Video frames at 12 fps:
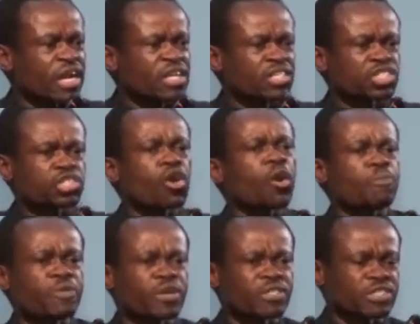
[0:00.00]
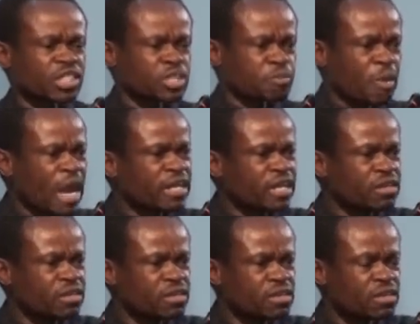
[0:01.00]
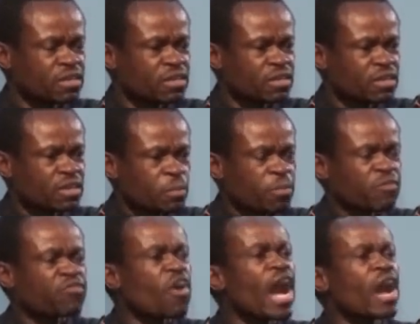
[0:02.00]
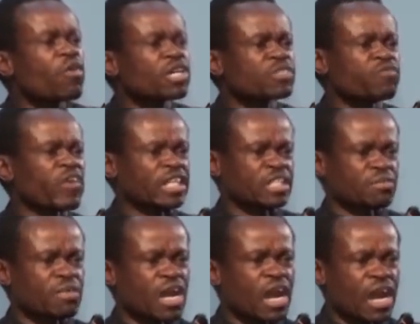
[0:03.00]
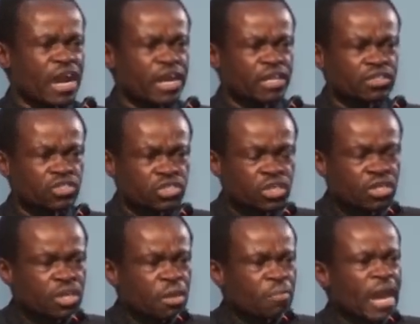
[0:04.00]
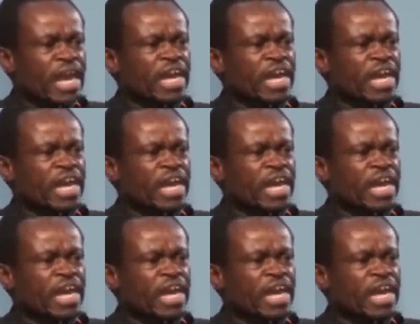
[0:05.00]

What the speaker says: and his scorpions disbanded. Before I was victimized, my